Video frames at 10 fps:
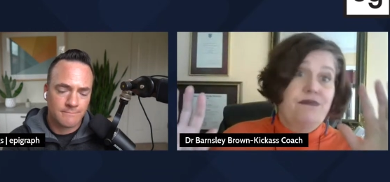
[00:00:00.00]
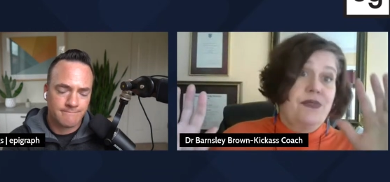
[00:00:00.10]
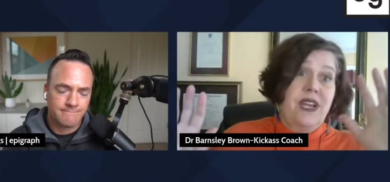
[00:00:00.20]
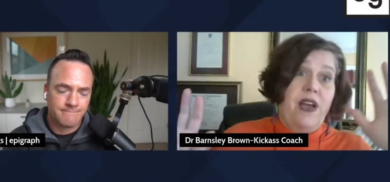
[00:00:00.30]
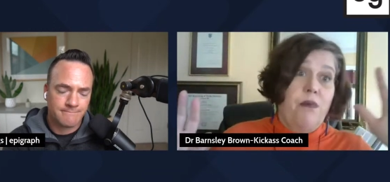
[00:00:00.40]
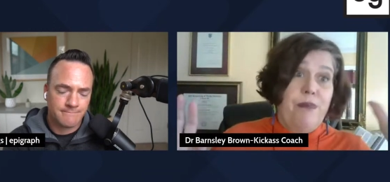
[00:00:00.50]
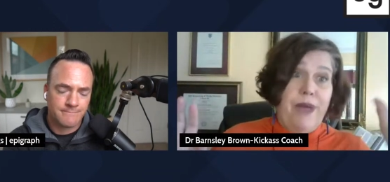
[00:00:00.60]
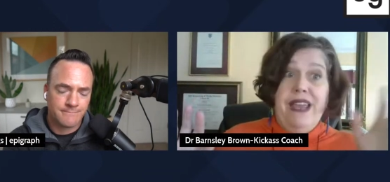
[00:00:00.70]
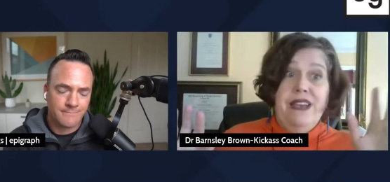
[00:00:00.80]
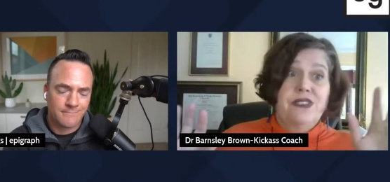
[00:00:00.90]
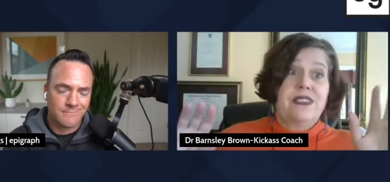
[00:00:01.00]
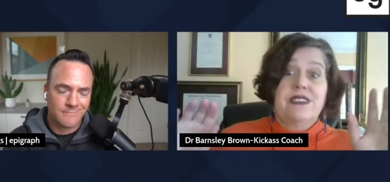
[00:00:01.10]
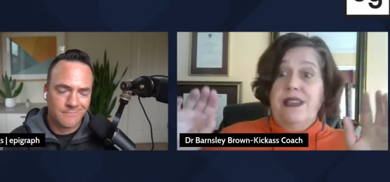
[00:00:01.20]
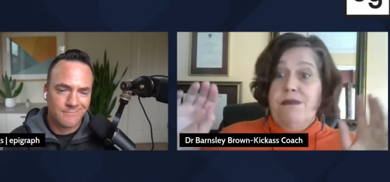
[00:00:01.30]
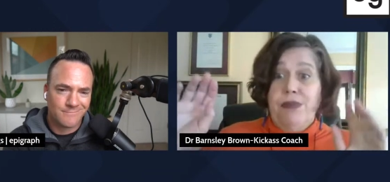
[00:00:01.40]
Speaker 1: you know beiges
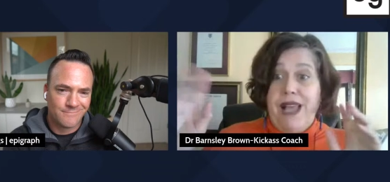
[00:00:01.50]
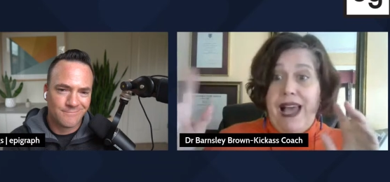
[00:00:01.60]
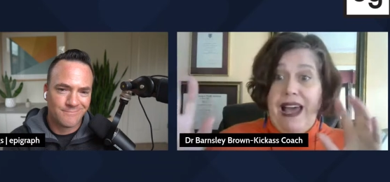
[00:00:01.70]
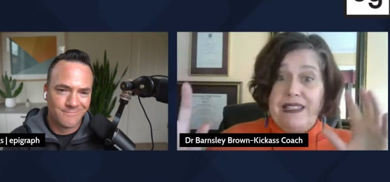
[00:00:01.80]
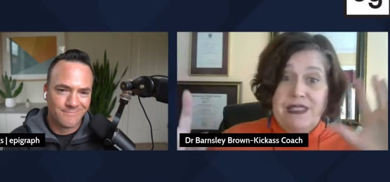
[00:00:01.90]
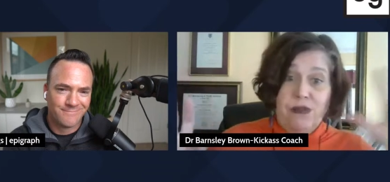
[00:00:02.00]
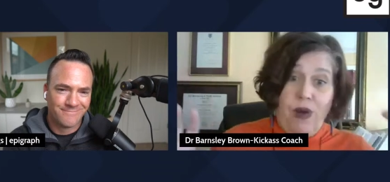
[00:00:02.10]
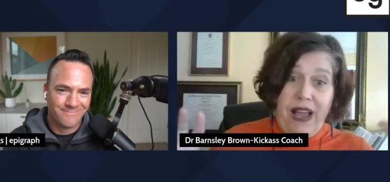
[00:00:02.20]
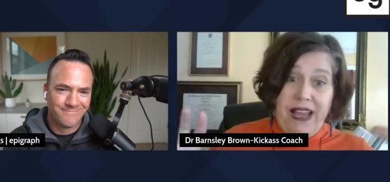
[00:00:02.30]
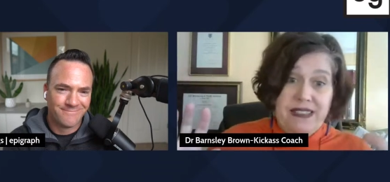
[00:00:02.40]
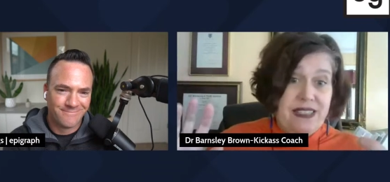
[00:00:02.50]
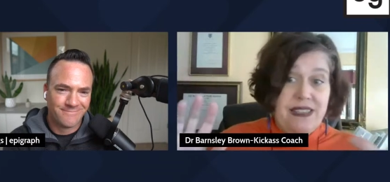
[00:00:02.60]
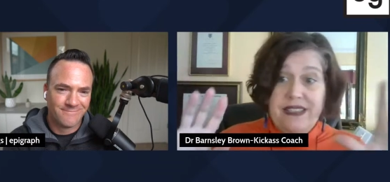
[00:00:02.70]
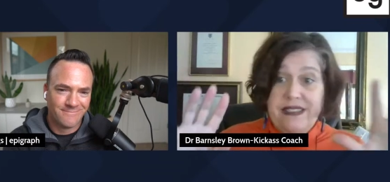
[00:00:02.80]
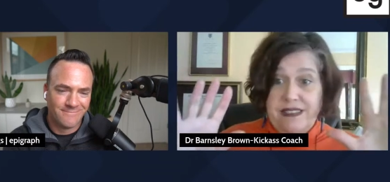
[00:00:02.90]
and blacks and whites and
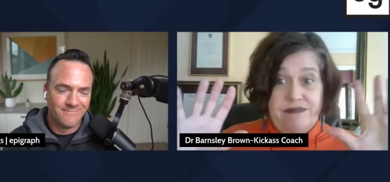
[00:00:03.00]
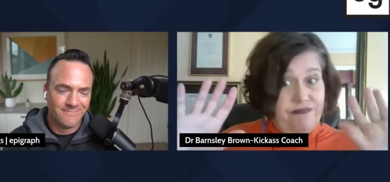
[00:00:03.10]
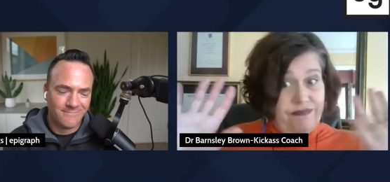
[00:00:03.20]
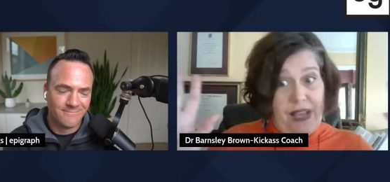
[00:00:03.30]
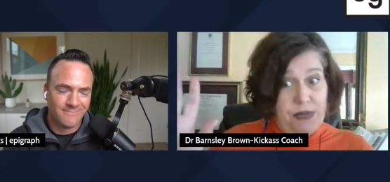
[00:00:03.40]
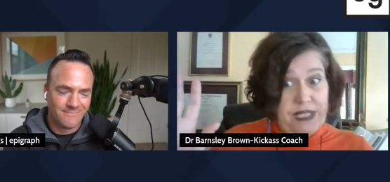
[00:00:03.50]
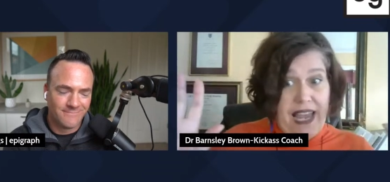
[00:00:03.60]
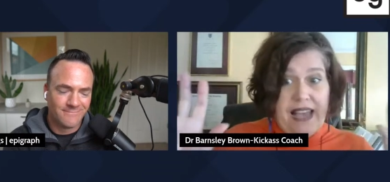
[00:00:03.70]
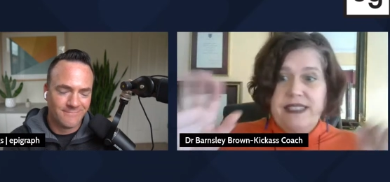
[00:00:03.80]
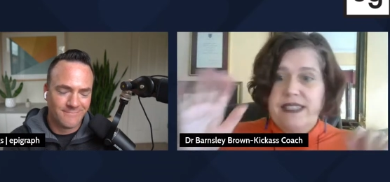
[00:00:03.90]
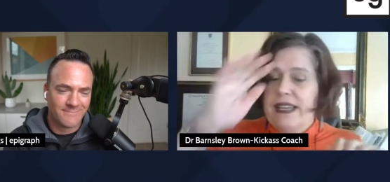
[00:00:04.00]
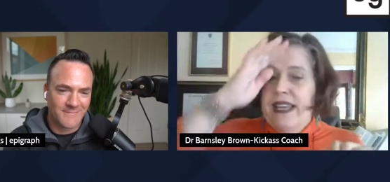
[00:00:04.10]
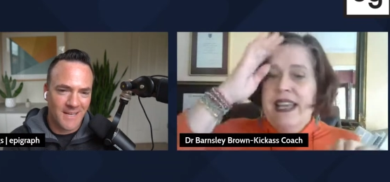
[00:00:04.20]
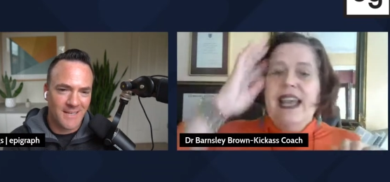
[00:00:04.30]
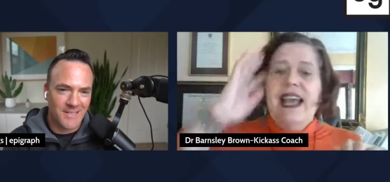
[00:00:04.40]
this i'm just guessing
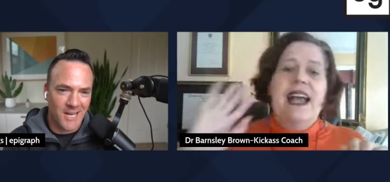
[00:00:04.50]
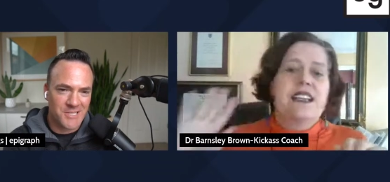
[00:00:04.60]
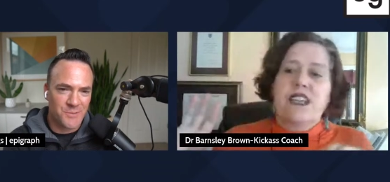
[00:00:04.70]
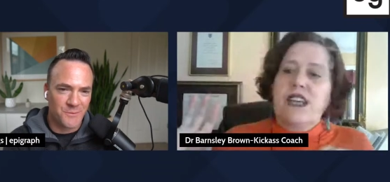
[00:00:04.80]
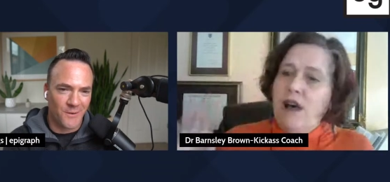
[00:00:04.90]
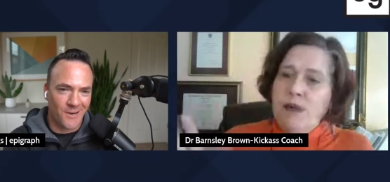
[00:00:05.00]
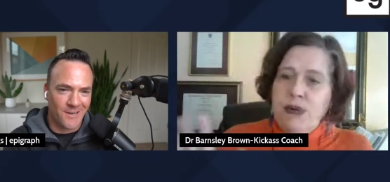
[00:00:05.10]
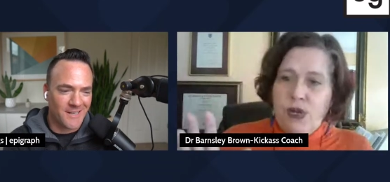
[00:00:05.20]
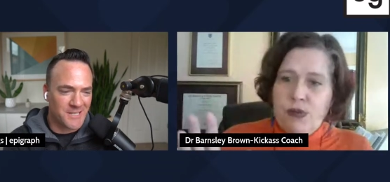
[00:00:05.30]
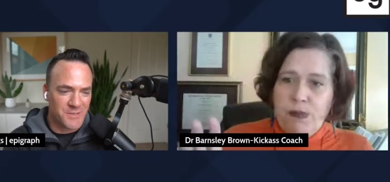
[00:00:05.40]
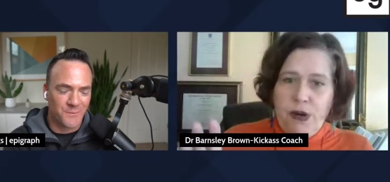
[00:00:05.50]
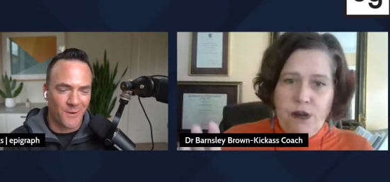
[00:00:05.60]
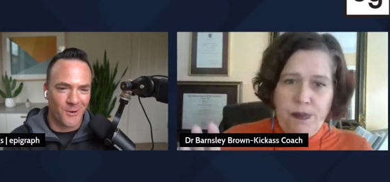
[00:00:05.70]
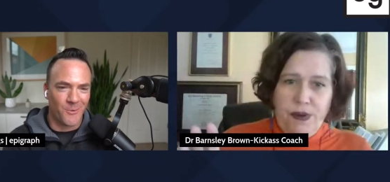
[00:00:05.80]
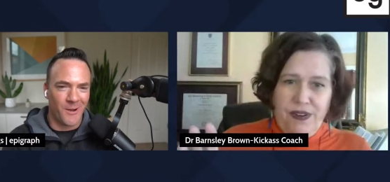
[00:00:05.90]
not and too to far not too far
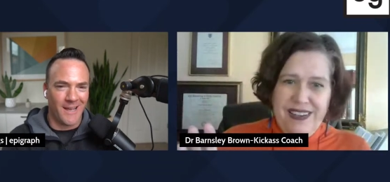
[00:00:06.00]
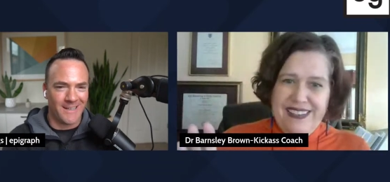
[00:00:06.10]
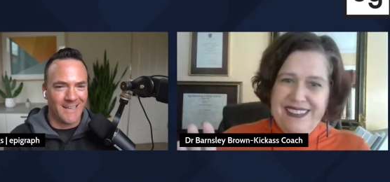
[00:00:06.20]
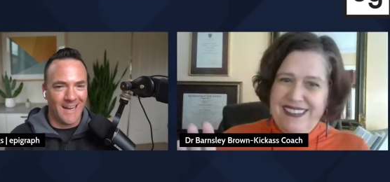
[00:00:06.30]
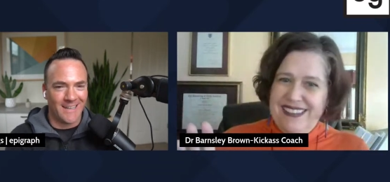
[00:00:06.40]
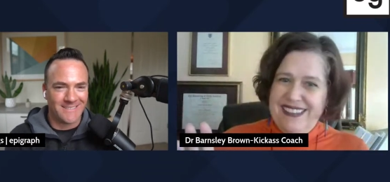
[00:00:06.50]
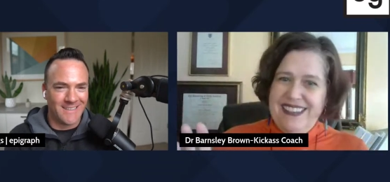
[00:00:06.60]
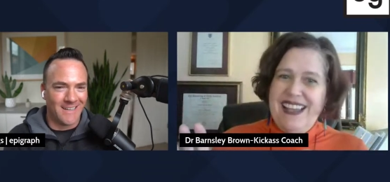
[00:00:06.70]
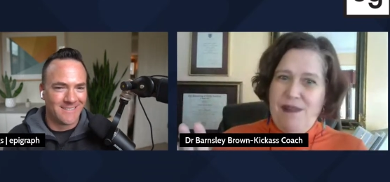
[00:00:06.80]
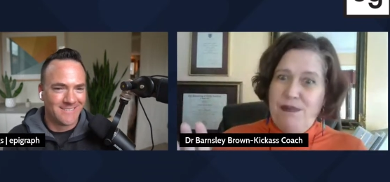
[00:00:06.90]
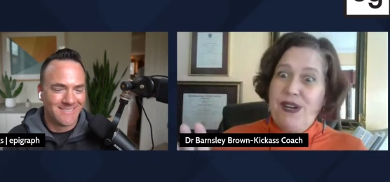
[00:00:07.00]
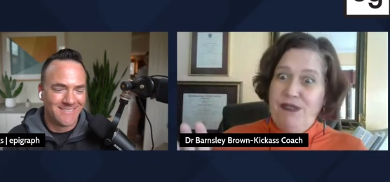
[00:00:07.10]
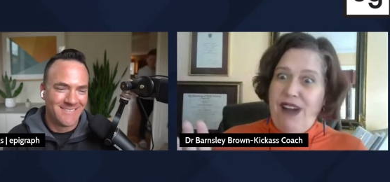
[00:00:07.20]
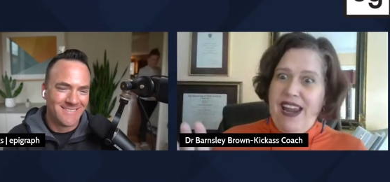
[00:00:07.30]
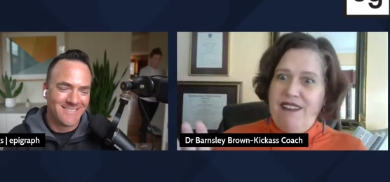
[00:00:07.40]
Speaker 2: away yeah yeah i'm
Speaker 1: pretty
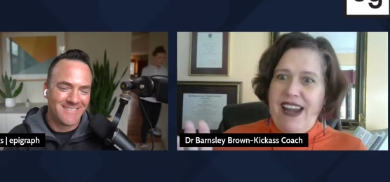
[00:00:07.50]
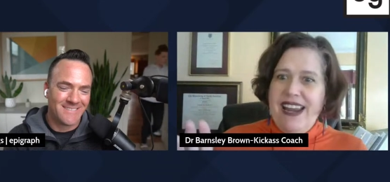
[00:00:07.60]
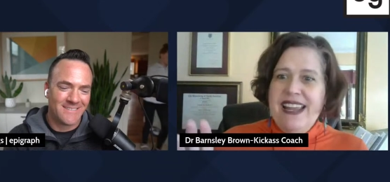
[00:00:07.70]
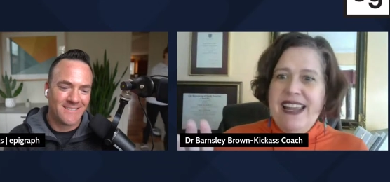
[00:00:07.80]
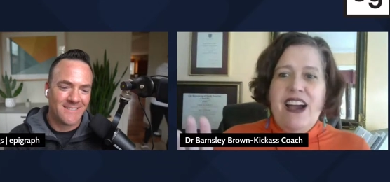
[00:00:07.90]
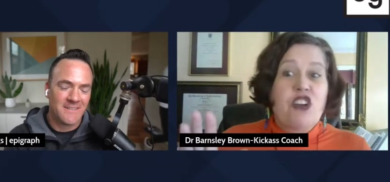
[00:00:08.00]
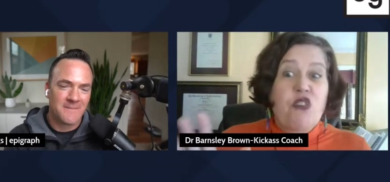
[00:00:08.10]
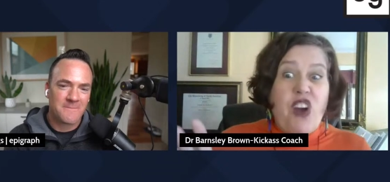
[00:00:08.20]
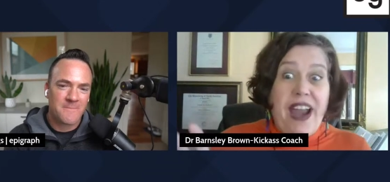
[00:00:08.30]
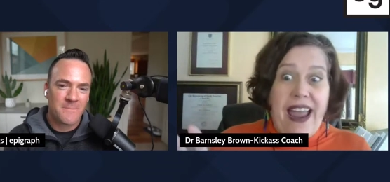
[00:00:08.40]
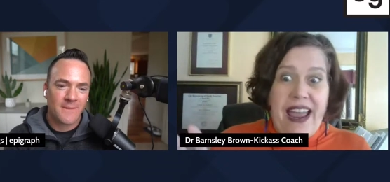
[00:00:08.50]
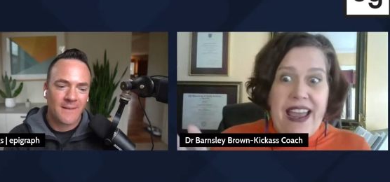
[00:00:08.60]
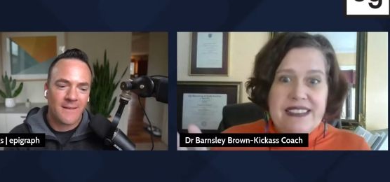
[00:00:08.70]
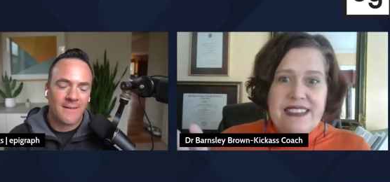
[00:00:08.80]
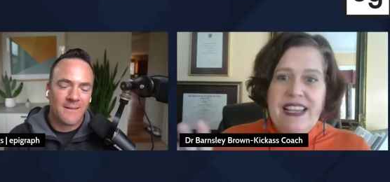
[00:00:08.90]
right right a
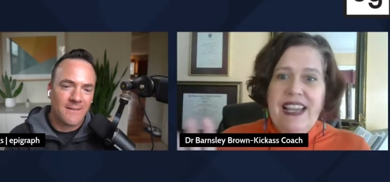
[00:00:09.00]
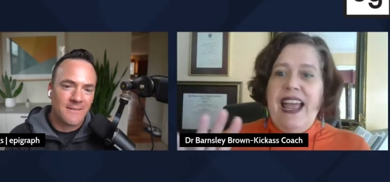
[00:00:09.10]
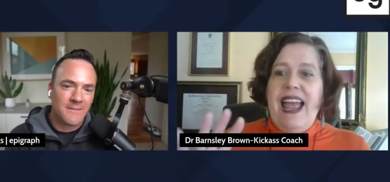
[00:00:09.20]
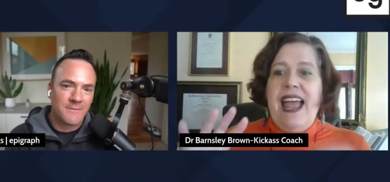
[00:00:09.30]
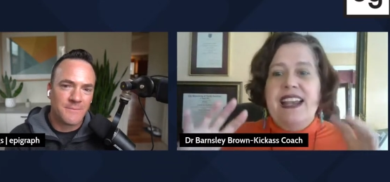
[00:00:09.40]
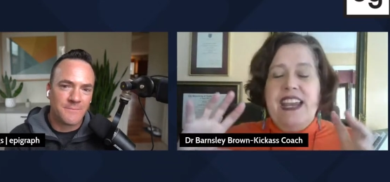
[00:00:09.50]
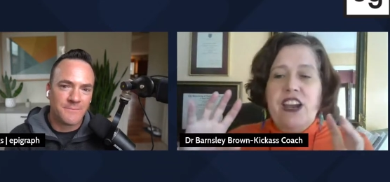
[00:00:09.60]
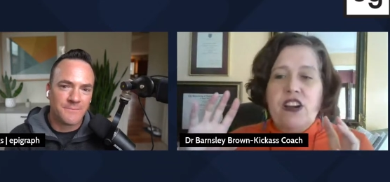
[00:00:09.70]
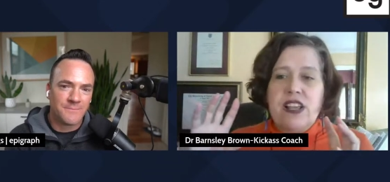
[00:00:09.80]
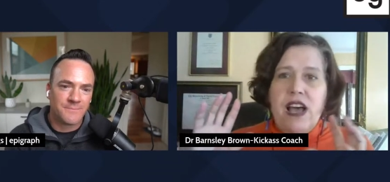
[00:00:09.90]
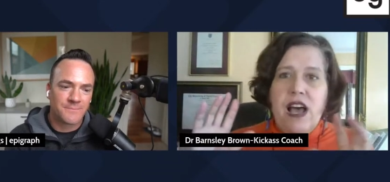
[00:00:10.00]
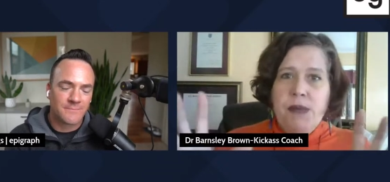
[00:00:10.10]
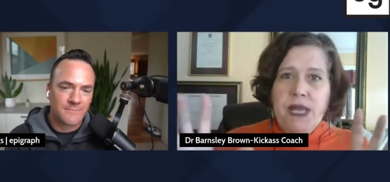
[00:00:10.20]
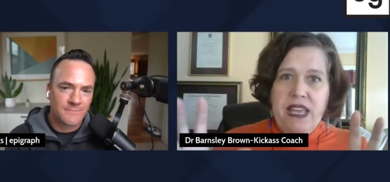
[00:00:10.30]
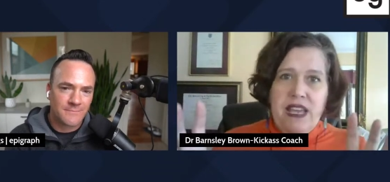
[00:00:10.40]
grays, and here to
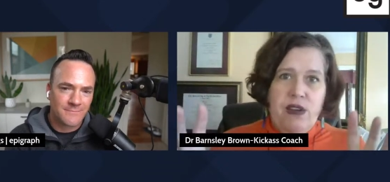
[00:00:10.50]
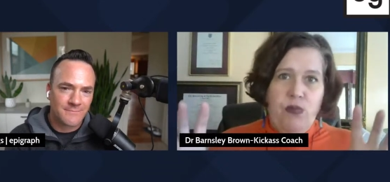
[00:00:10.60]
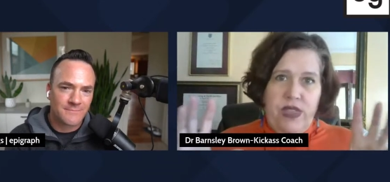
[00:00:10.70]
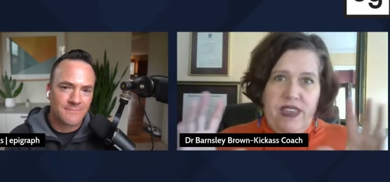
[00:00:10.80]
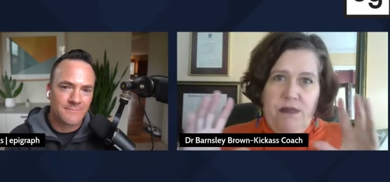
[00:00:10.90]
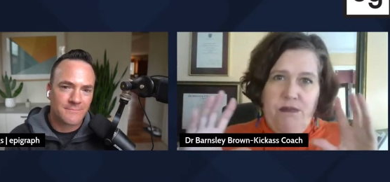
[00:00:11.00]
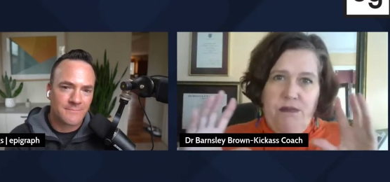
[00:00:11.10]
come in with a